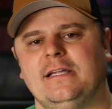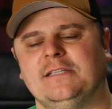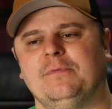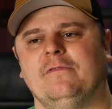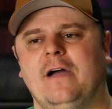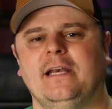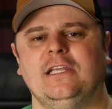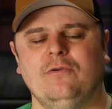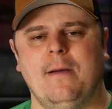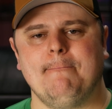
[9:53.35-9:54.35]
is providing
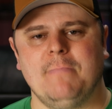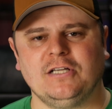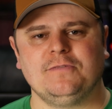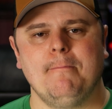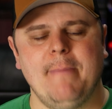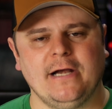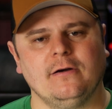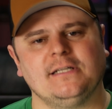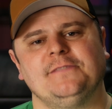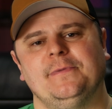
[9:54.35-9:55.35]
you a much better
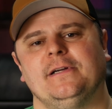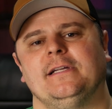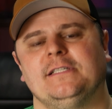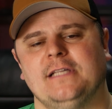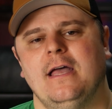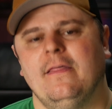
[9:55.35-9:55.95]
experience